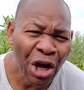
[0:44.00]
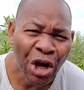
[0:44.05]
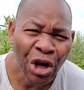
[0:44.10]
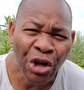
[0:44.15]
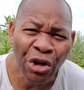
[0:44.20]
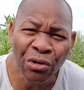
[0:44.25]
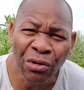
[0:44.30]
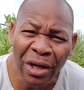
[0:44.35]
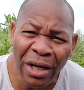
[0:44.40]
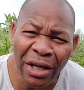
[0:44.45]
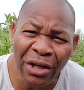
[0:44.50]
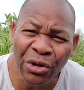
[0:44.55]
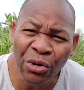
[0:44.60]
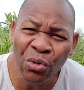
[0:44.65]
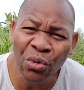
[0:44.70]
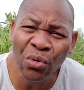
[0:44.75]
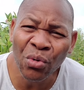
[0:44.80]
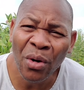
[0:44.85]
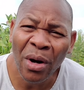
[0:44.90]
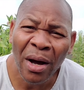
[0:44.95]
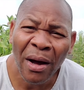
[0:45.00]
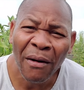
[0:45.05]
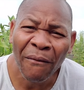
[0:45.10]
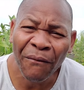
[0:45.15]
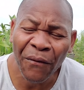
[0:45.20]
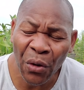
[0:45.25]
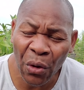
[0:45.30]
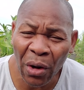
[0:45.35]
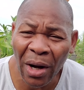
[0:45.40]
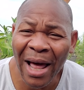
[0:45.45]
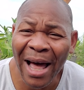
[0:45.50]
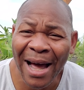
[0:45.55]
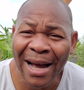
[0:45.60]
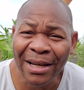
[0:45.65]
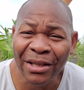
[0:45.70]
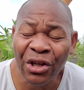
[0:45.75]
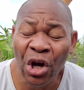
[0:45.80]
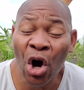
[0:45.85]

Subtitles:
you need to fertilize